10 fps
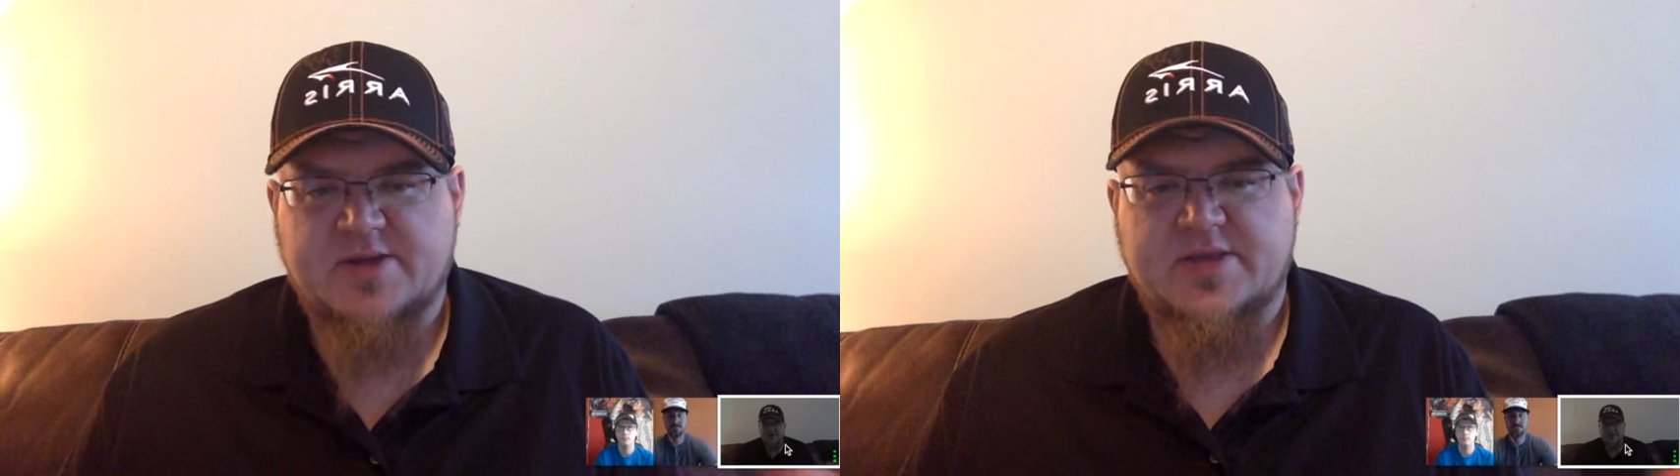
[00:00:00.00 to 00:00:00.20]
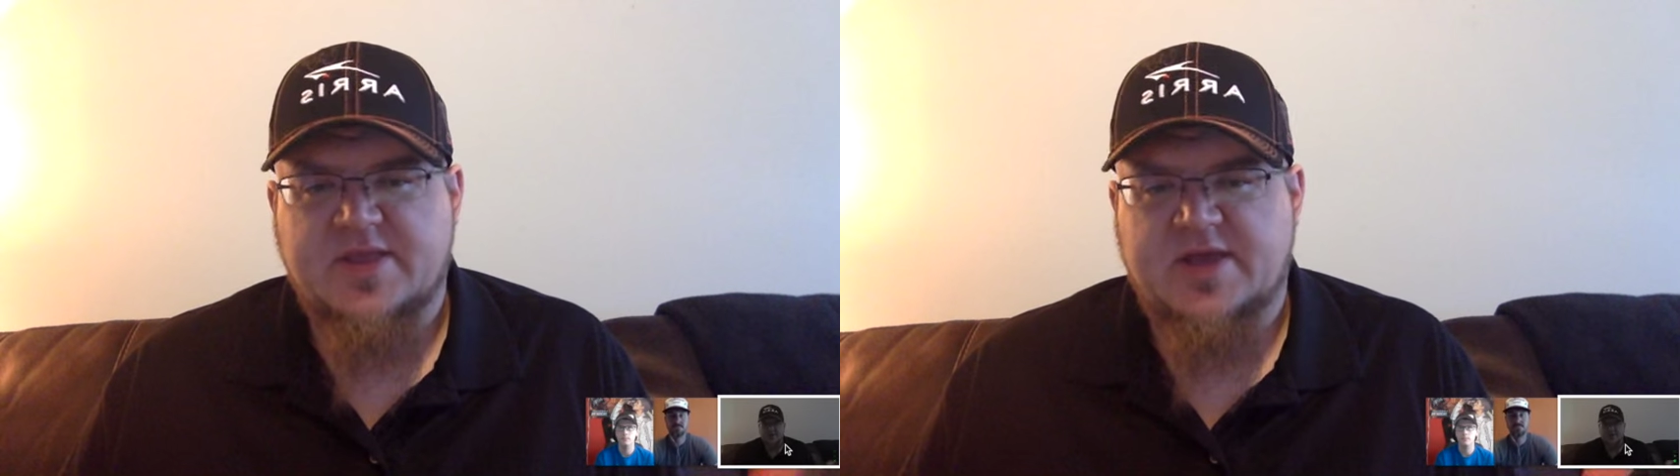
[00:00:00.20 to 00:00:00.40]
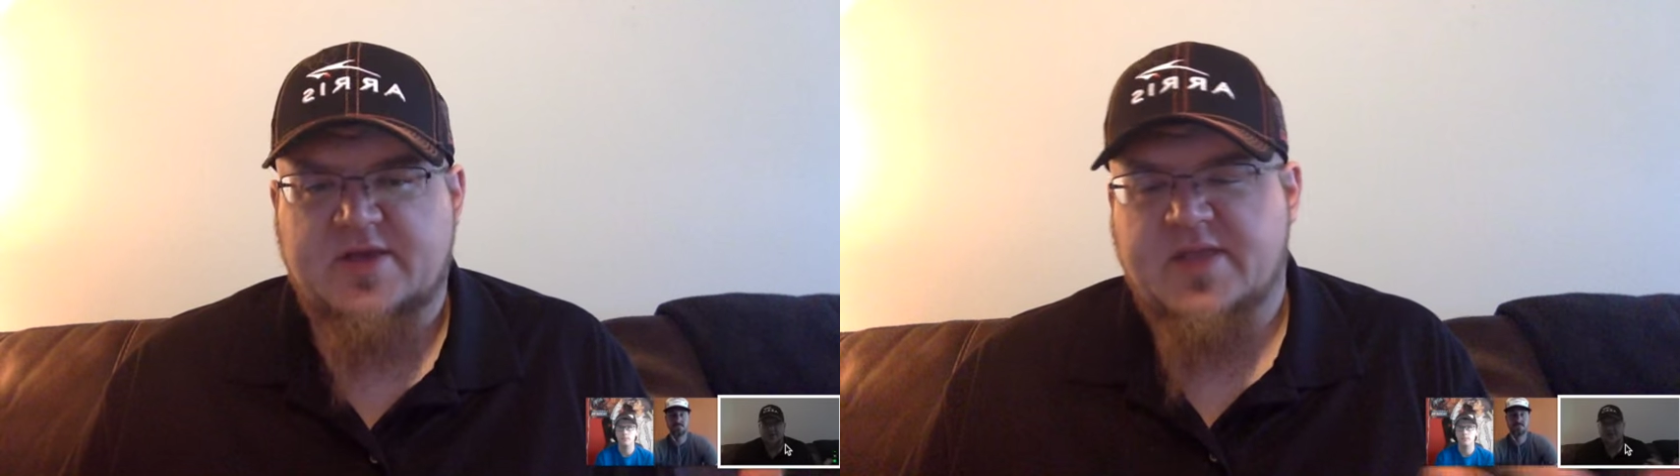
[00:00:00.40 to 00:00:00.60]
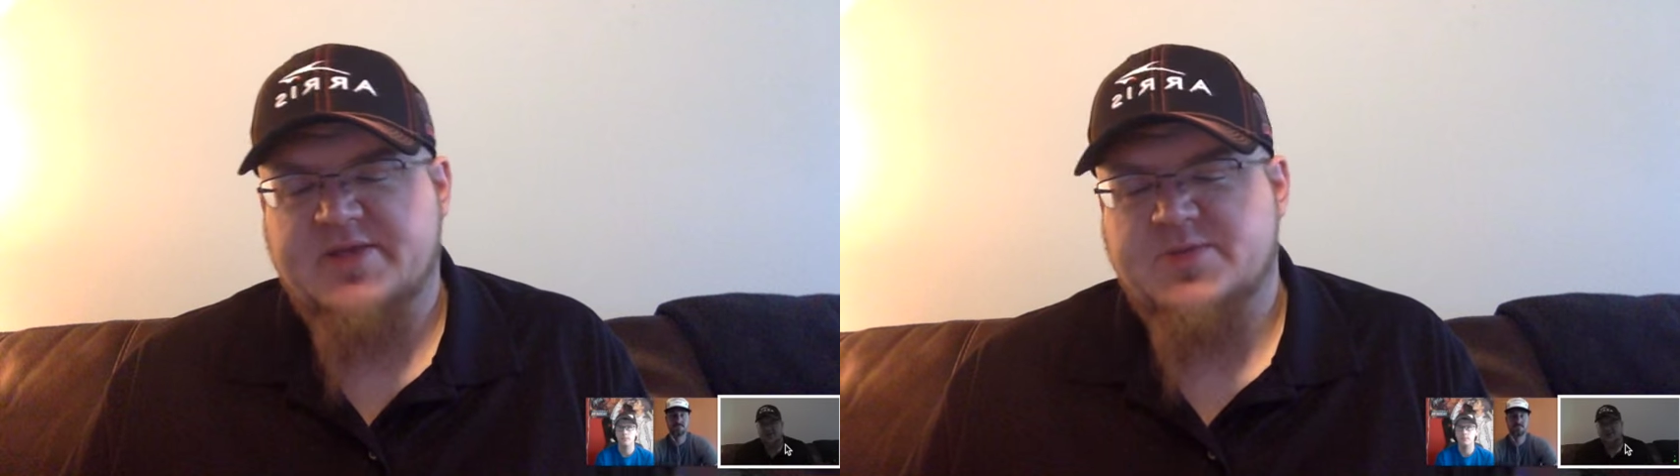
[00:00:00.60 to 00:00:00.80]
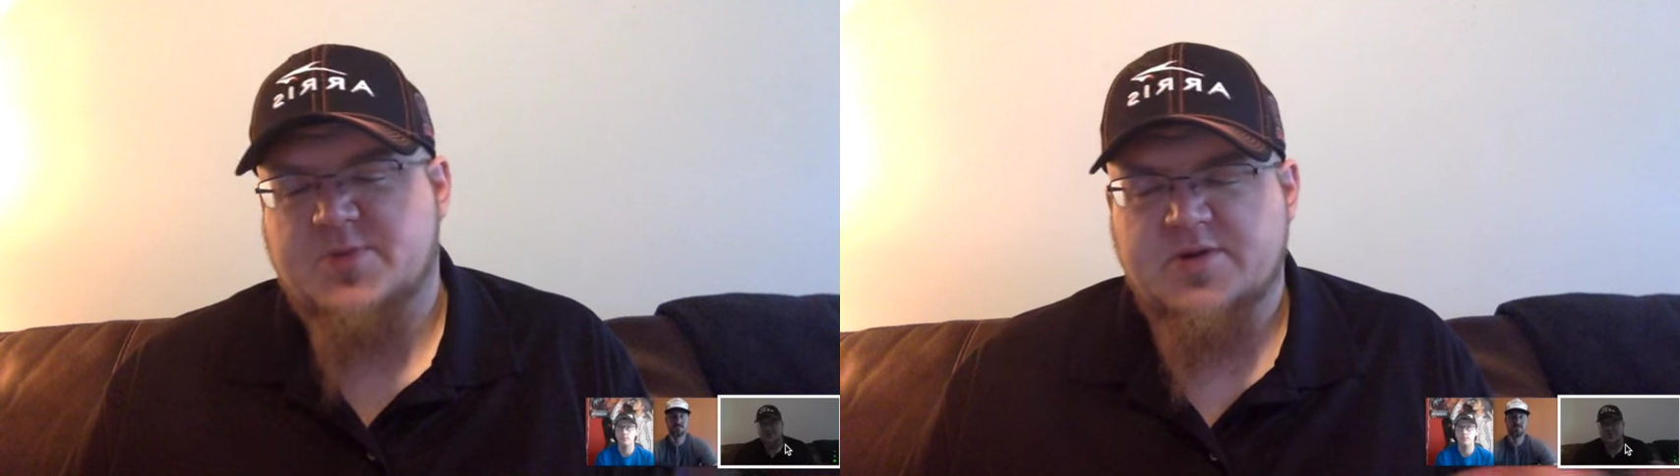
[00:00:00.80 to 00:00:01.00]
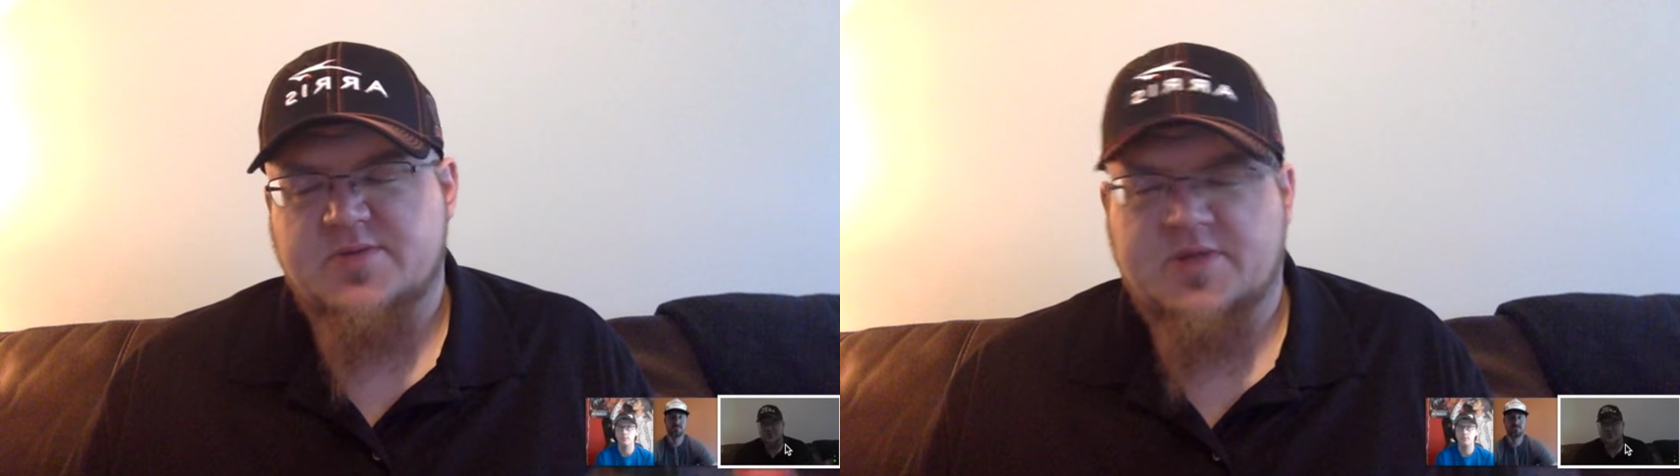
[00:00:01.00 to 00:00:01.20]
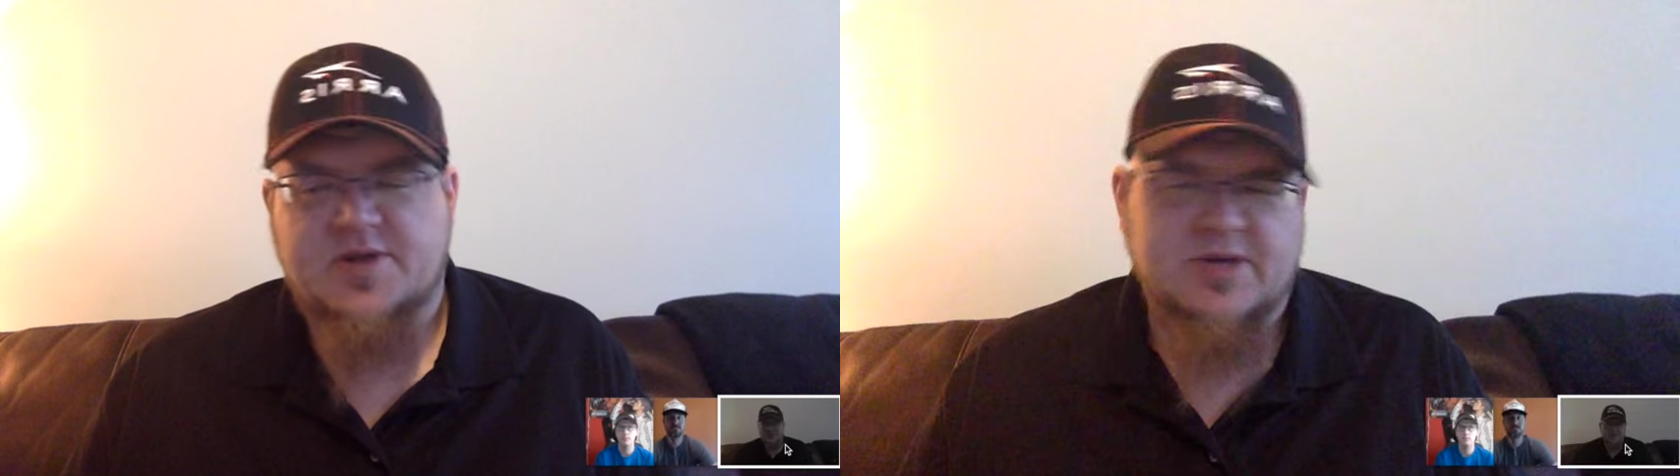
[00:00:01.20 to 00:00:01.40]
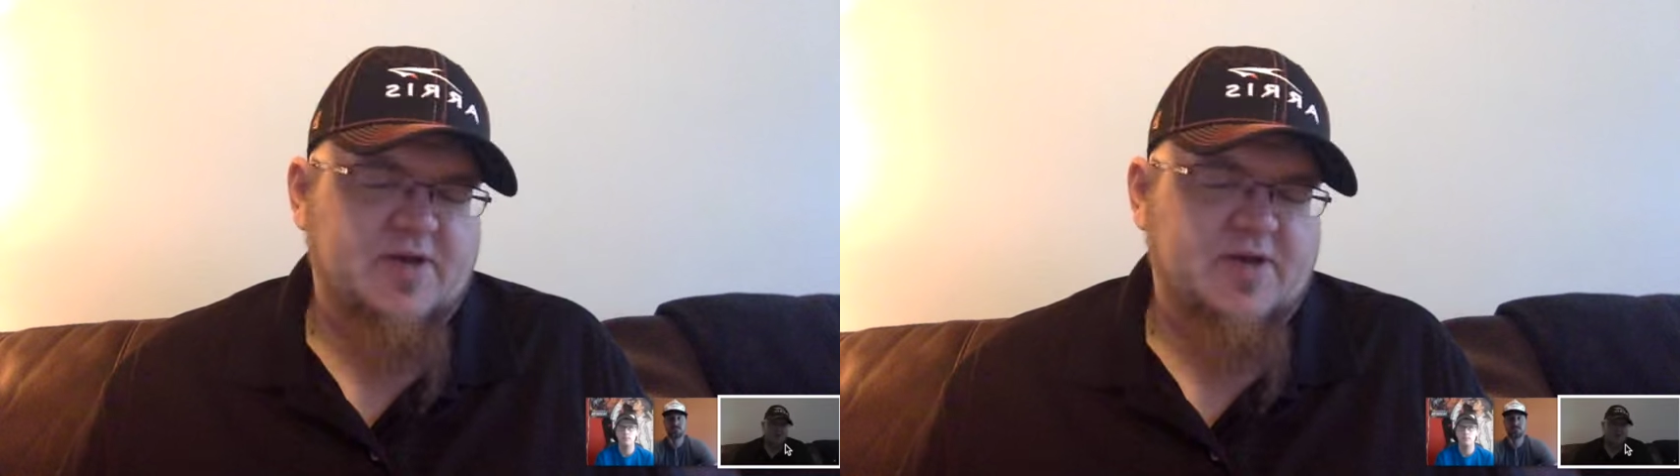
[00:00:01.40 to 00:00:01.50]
because I think that's where Lear's